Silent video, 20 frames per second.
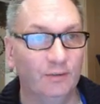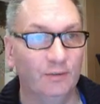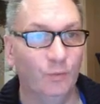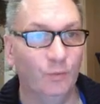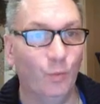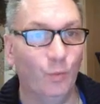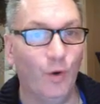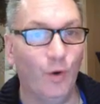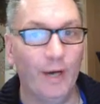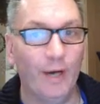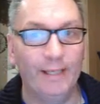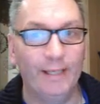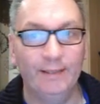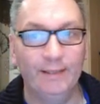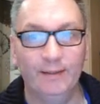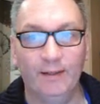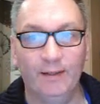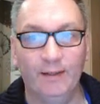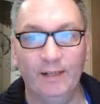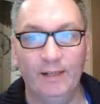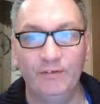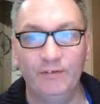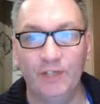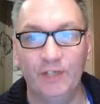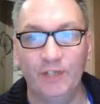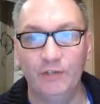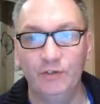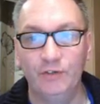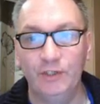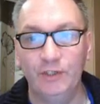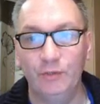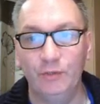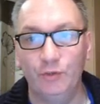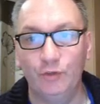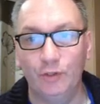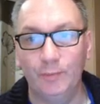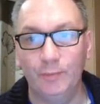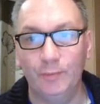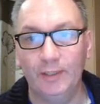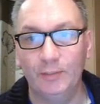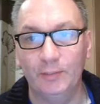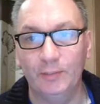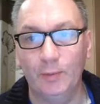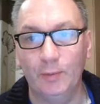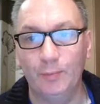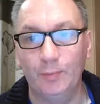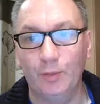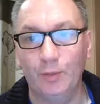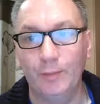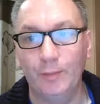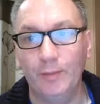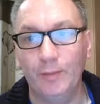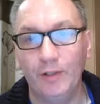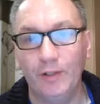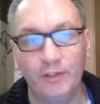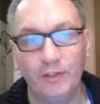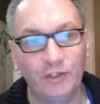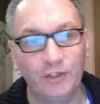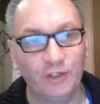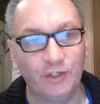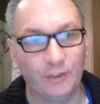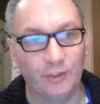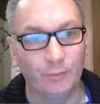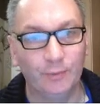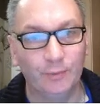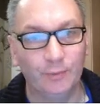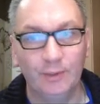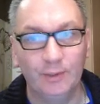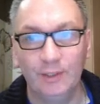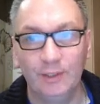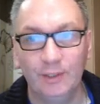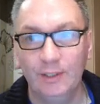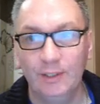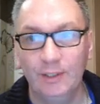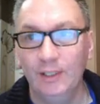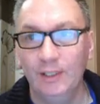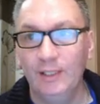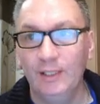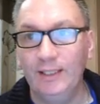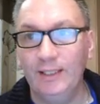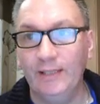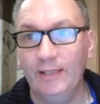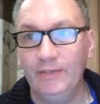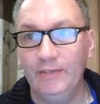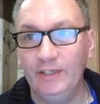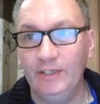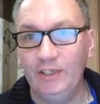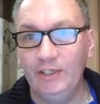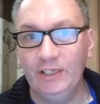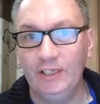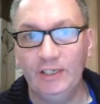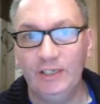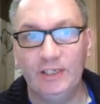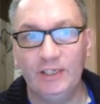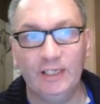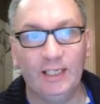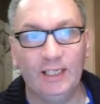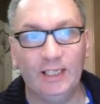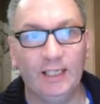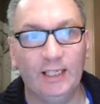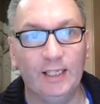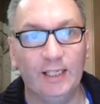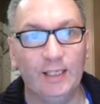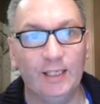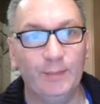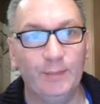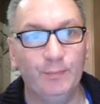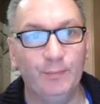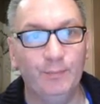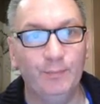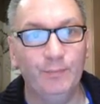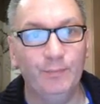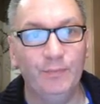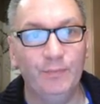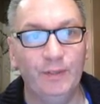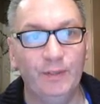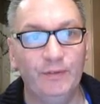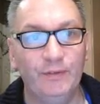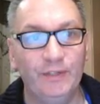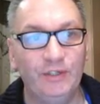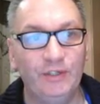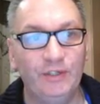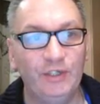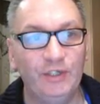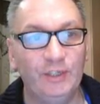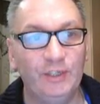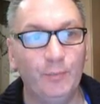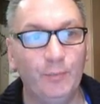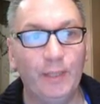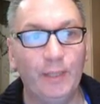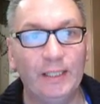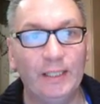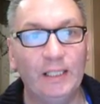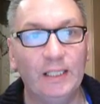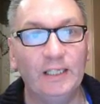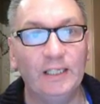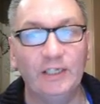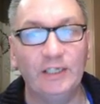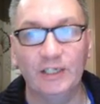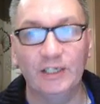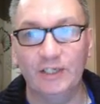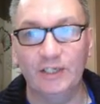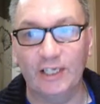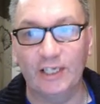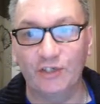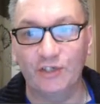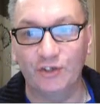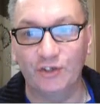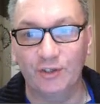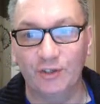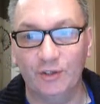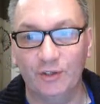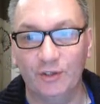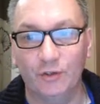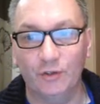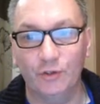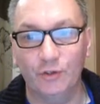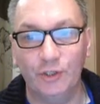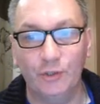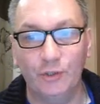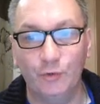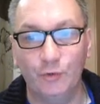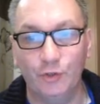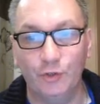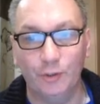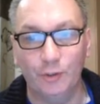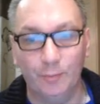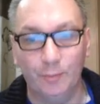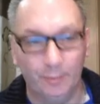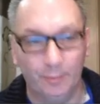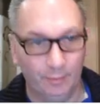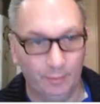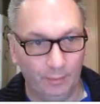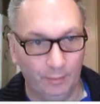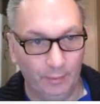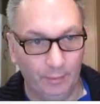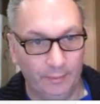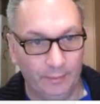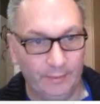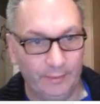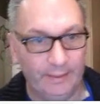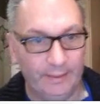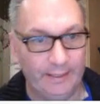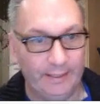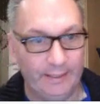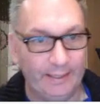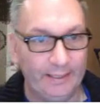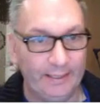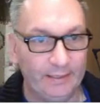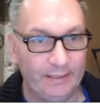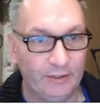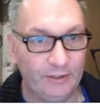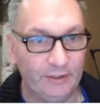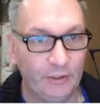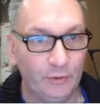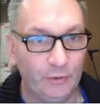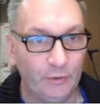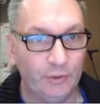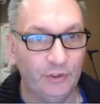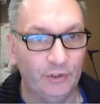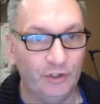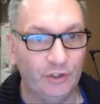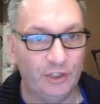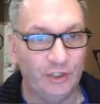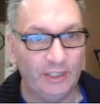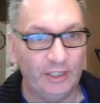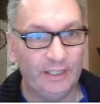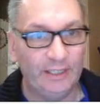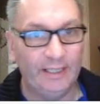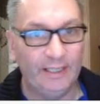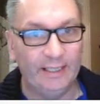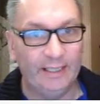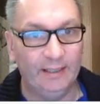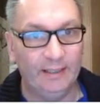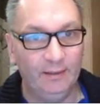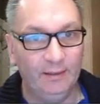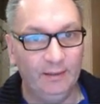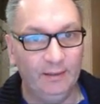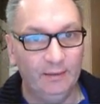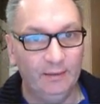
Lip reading: why I've chosen YouTube as my prime marketing channel. Now this is in my analytics section on YouTube, and you can see here